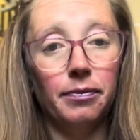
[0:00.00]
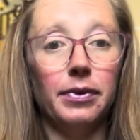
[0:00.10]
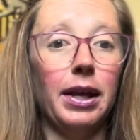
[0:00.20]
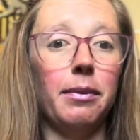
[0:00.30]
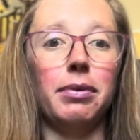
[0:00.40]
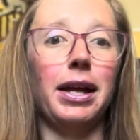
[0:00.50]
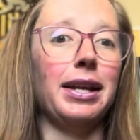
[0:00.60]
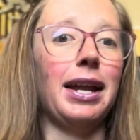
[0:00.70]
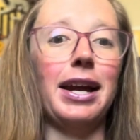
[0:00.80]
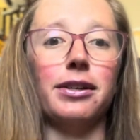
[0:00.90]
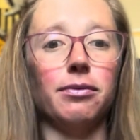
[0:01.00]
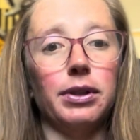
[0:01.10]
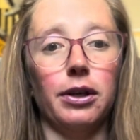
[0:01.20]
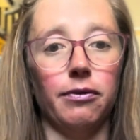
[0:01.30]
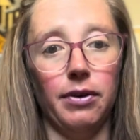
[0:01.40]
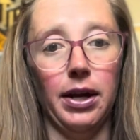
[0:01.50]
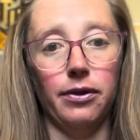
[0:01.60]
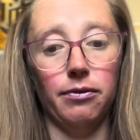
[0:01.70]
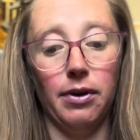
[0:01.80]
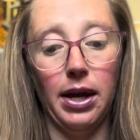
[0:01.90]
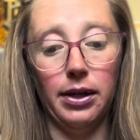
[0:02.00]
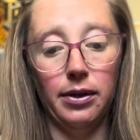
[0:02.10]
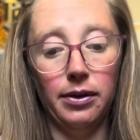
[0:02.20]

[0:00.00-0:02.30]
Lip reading: they play nice with their friends, right?